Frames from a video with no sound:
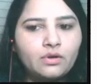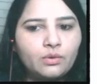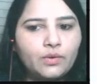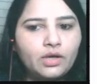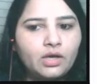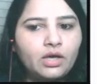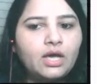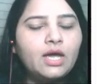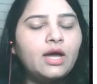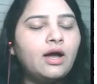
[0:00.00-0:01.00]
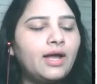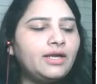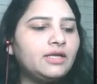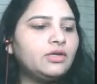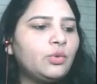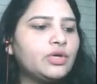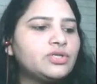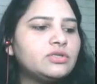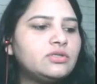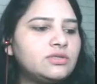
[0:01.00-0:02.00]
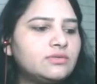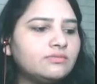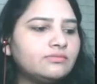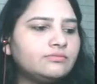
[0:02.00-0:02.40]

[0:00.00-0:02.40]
Okay. Any other questions?